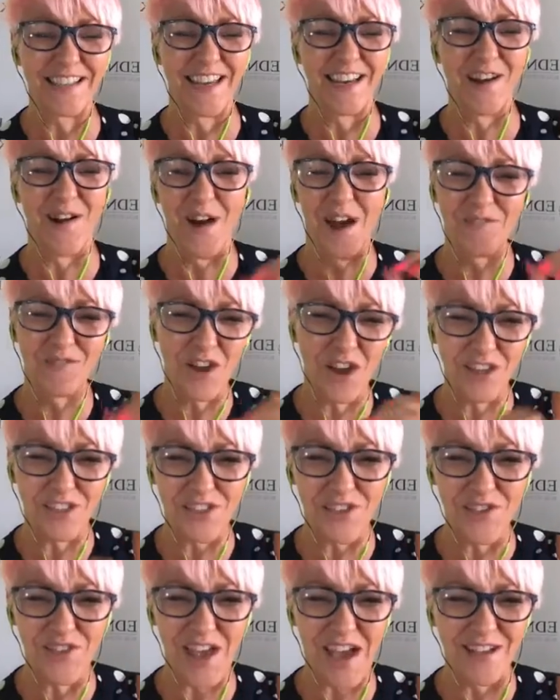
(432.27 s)
I know I haven't got to
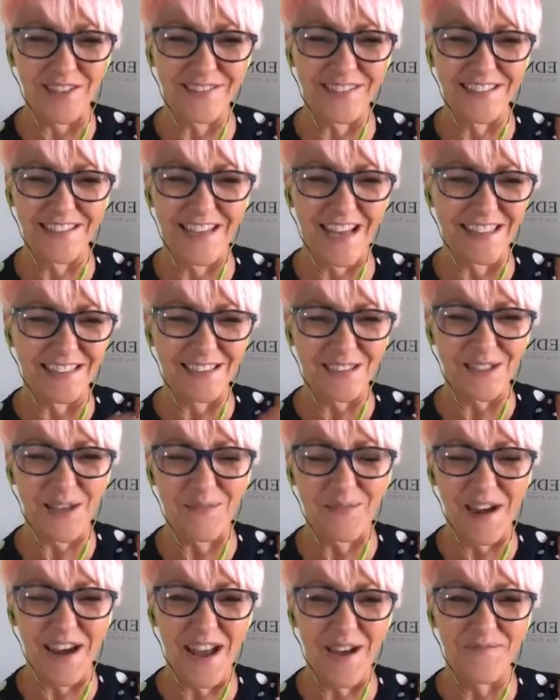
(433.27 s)
1,000 yet, so I
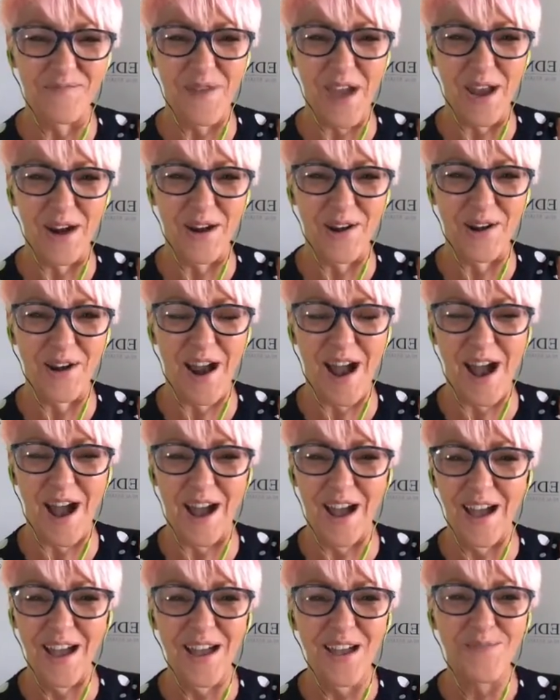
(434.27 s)
might have
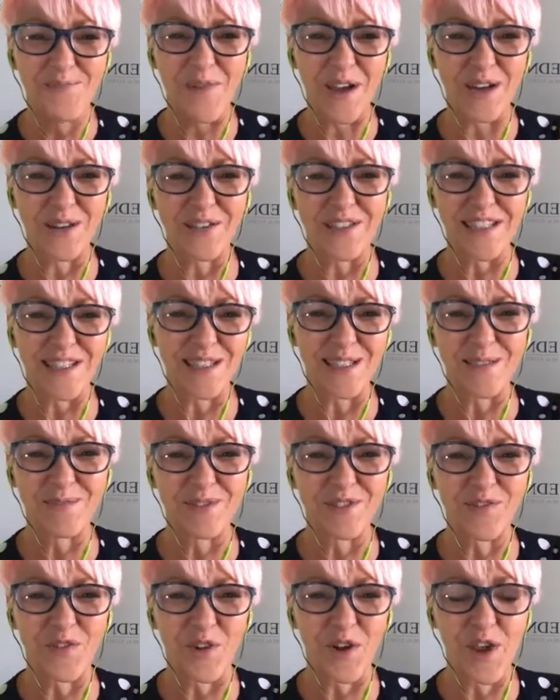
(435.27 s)
better
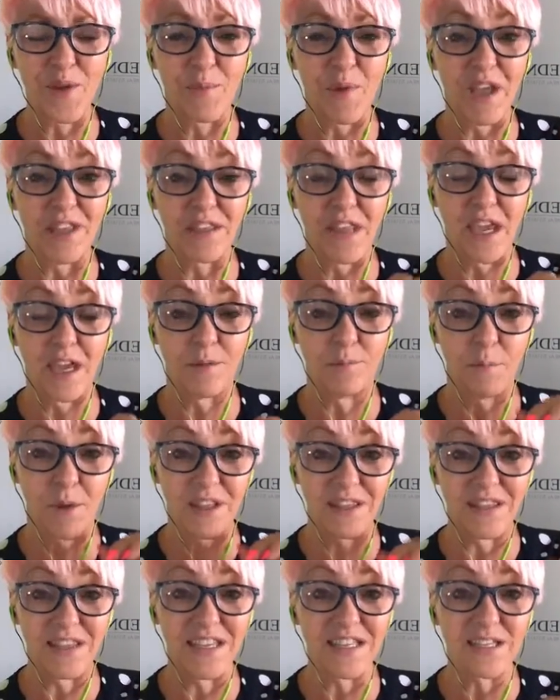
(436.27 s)
systems for you by then.
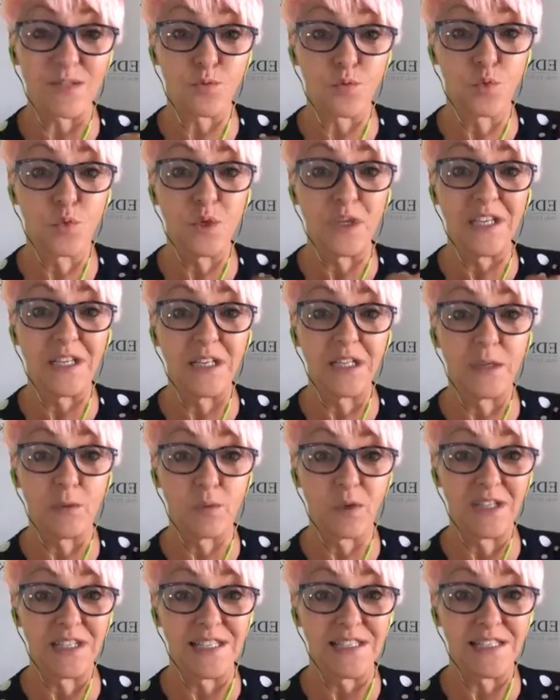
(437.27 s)
But this really,
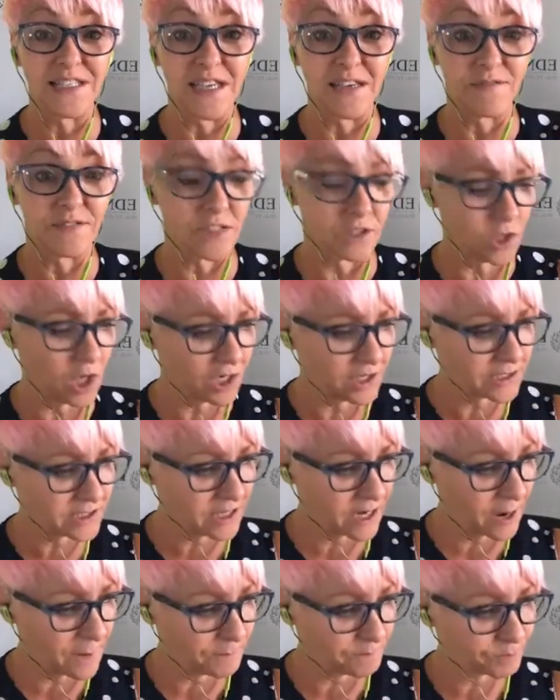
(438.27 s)
really saves a lot of
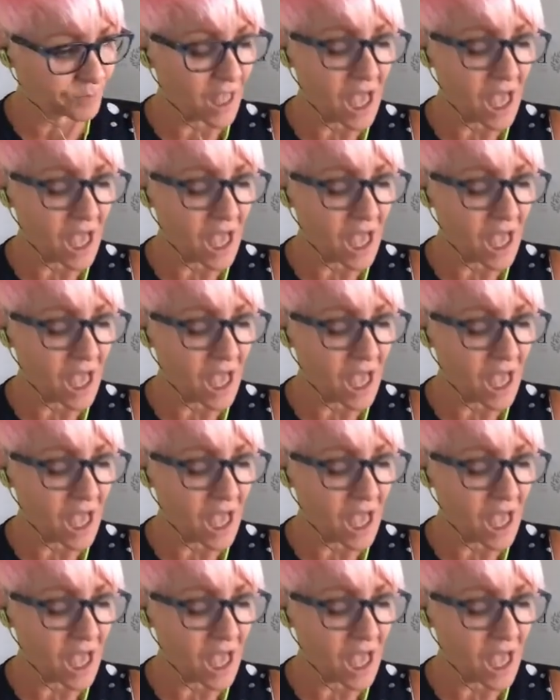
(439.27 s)
time.